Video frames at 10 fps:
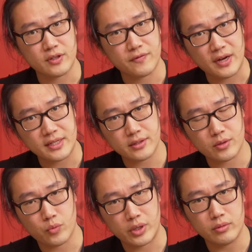the faster the
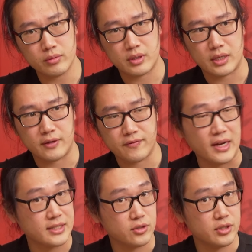wheel, the
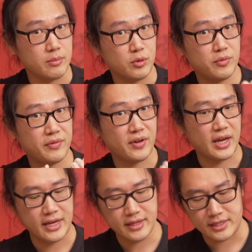faster you can move with your
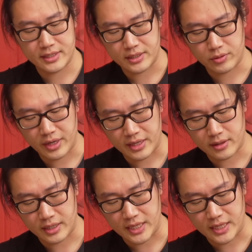hand and still get the